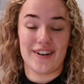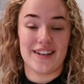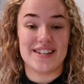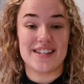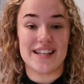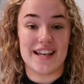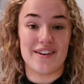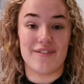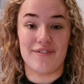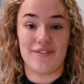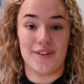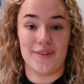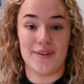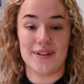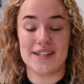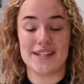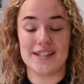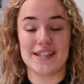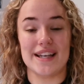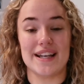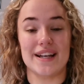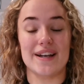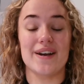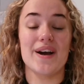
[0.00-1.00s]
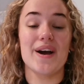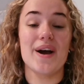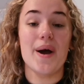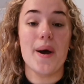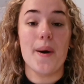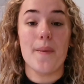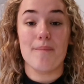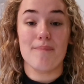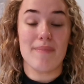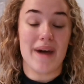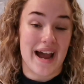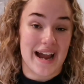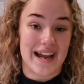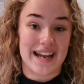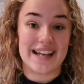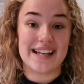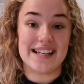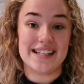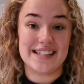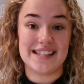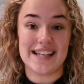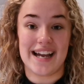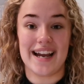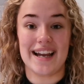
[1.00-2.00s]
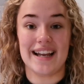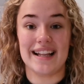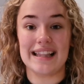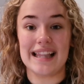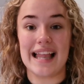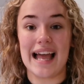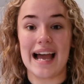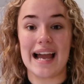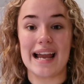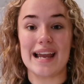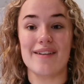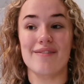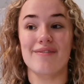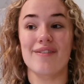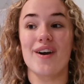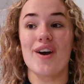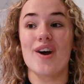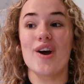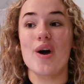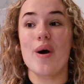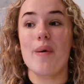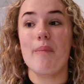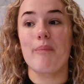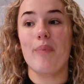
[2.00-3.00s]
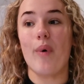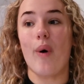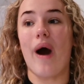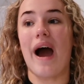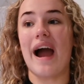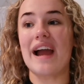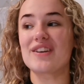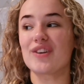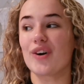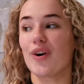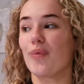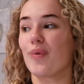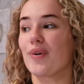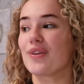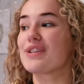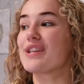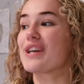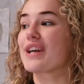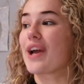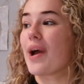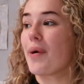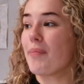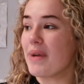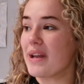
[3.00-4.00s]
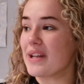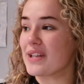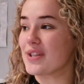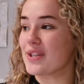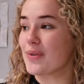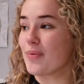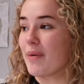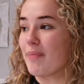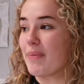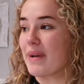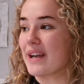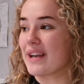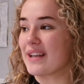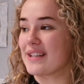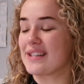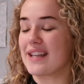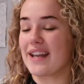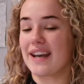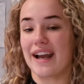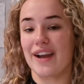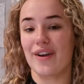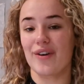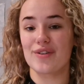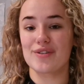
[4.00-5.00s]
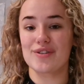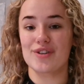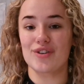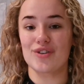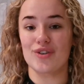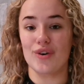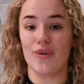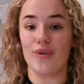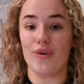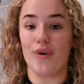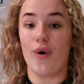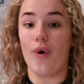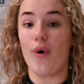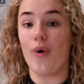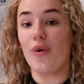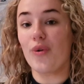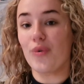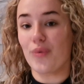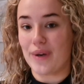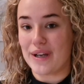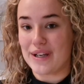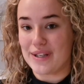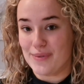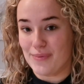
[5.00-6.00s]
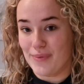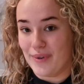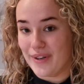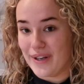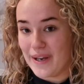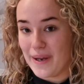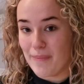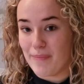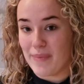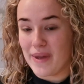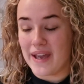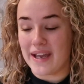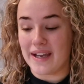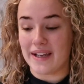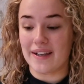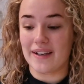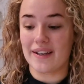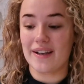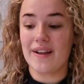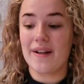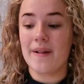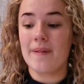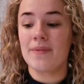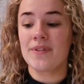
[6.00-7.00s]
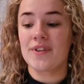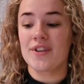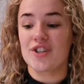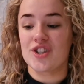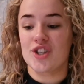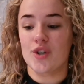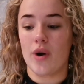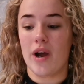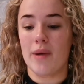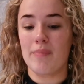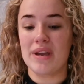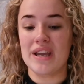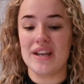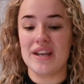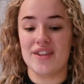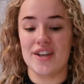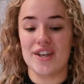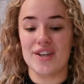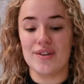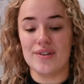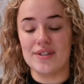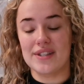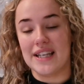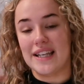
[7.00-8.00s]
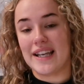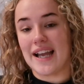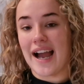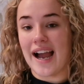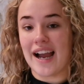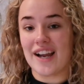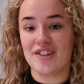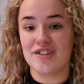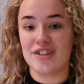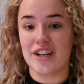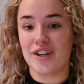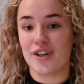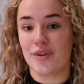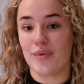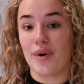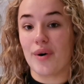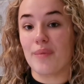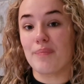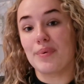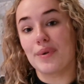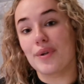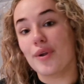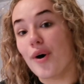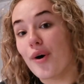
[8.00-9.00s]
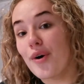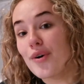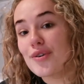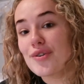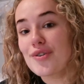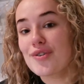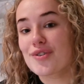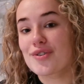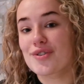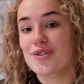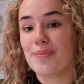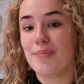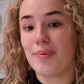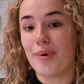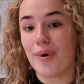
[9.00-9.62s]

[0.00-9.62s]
is influencing my entire life, but I don't want to commit to it because then I also don't always want it pink. So I'm either using eyeshadow or blush to